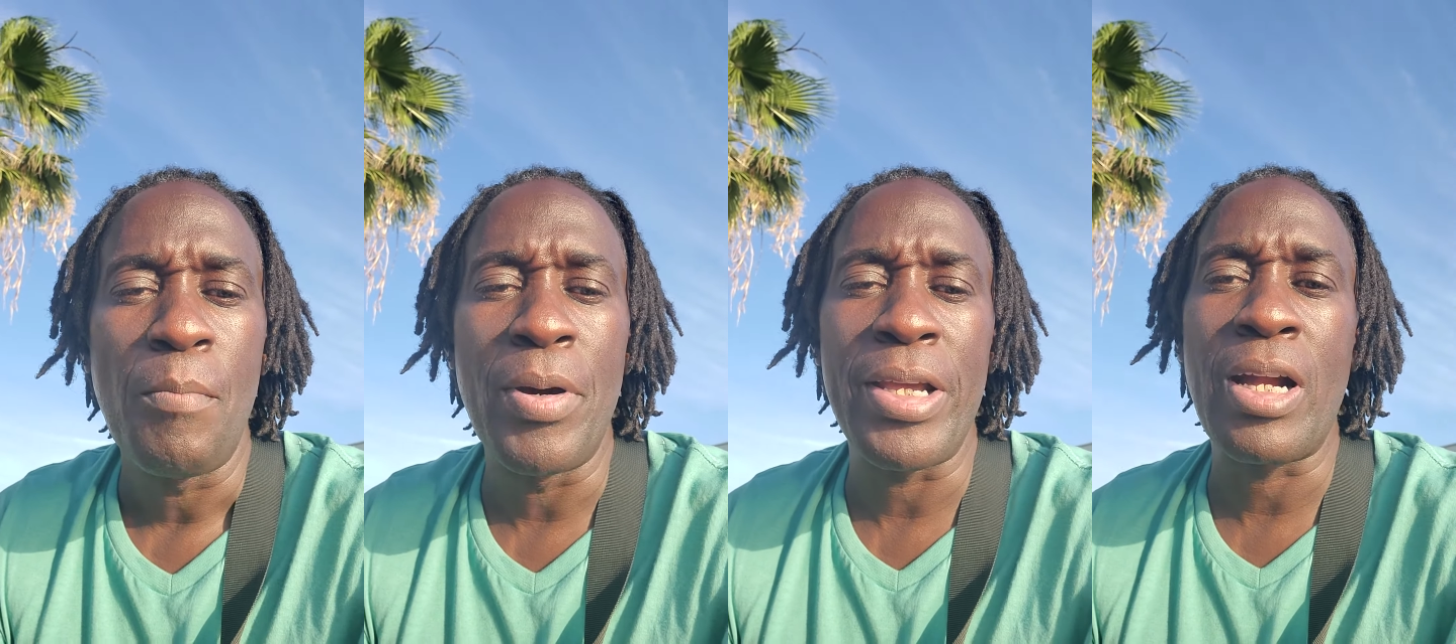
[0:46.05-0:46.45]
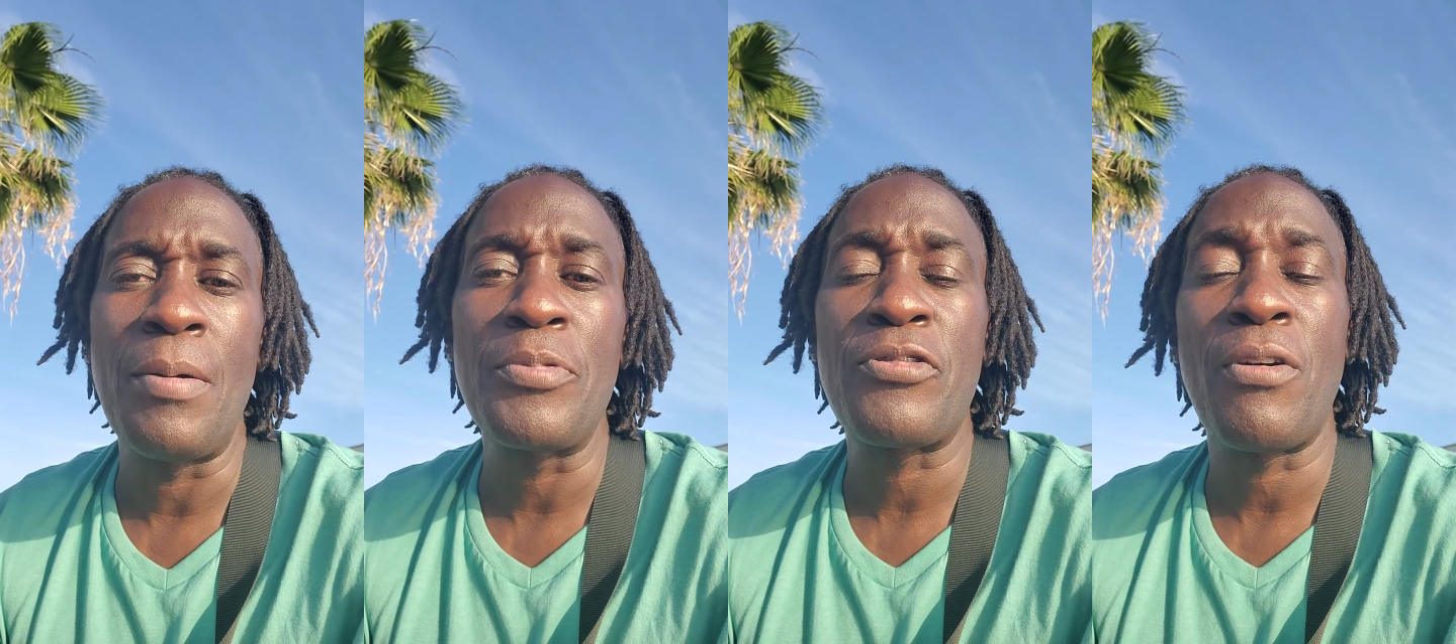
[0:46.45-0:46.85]
but it
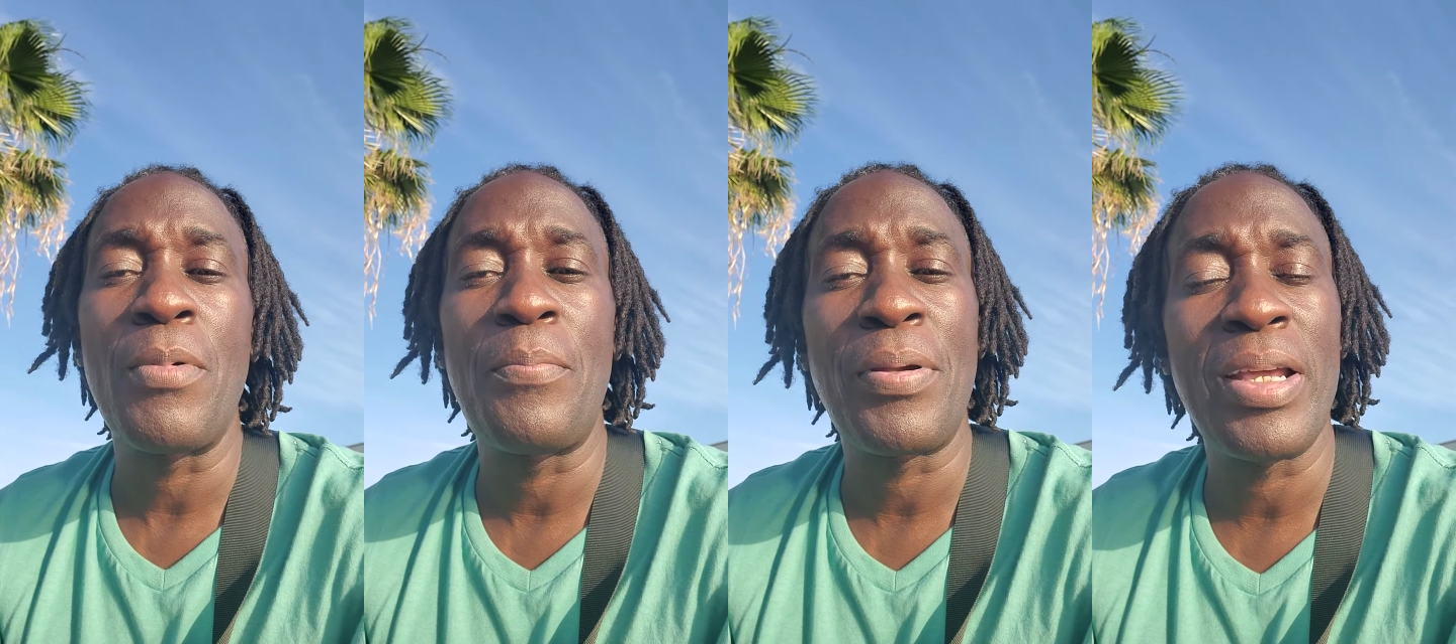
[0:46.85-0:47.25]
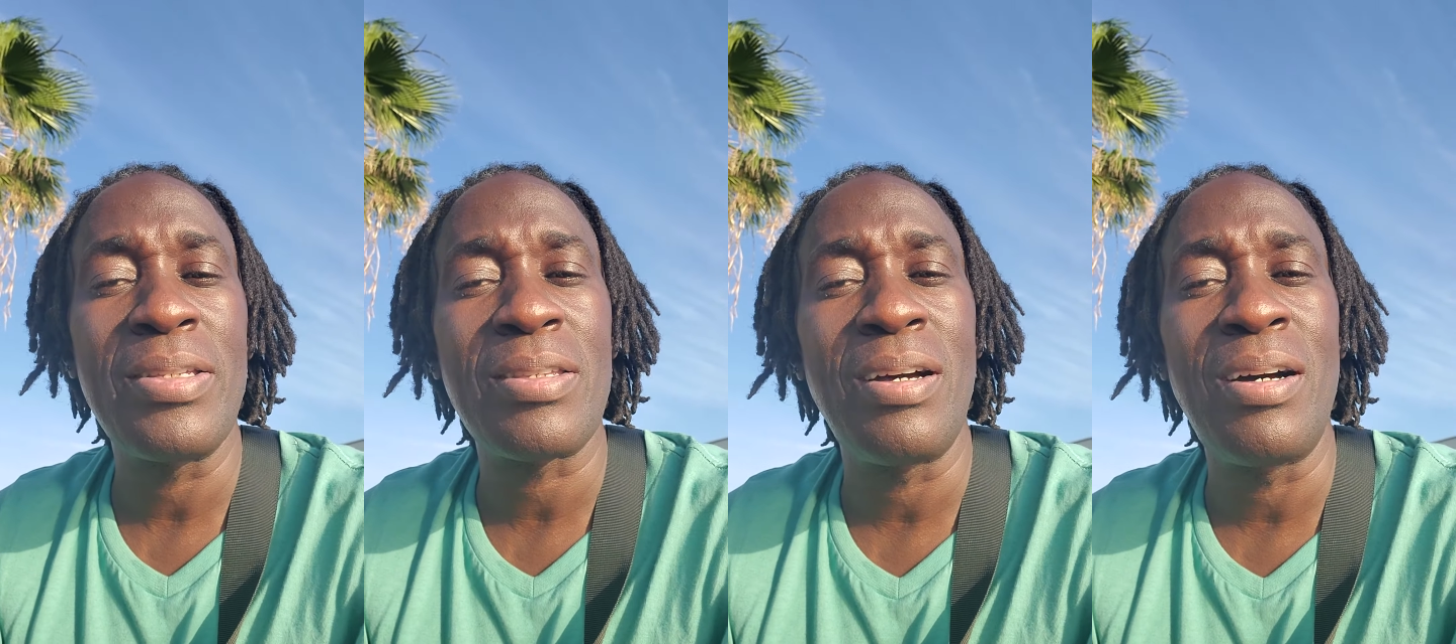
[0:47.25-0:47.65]
comes from a
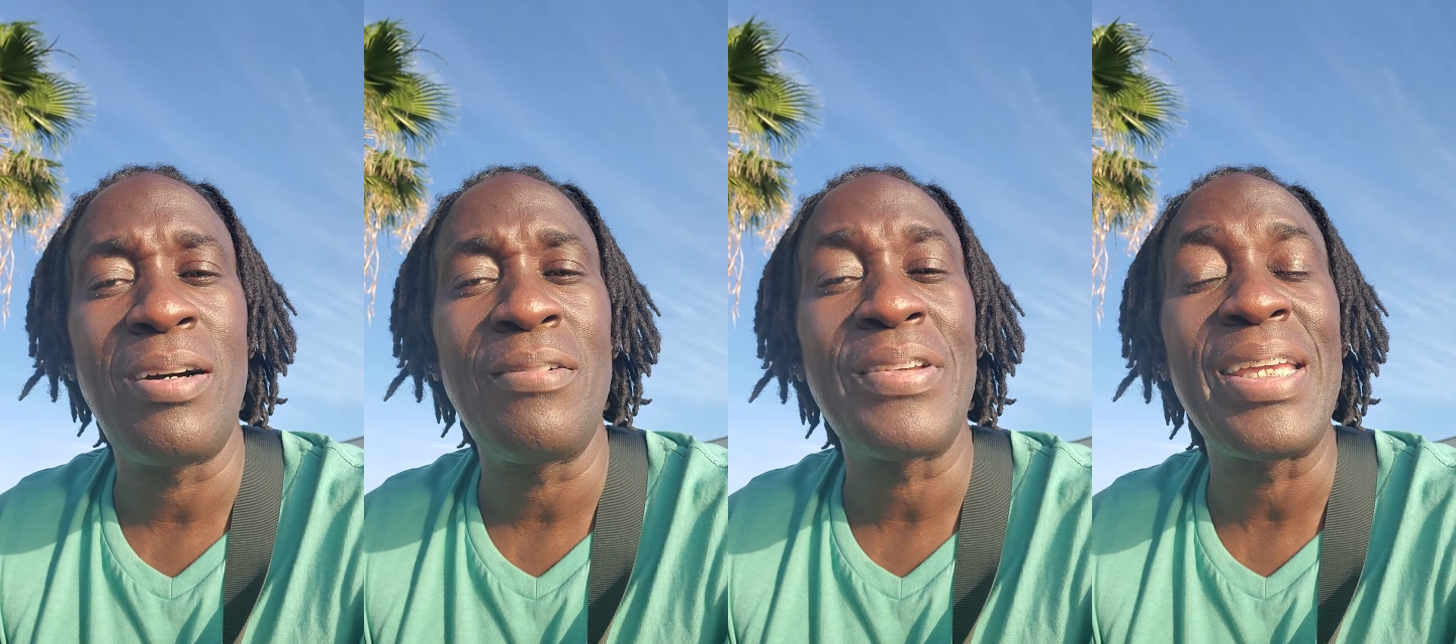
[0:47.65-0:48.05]
place of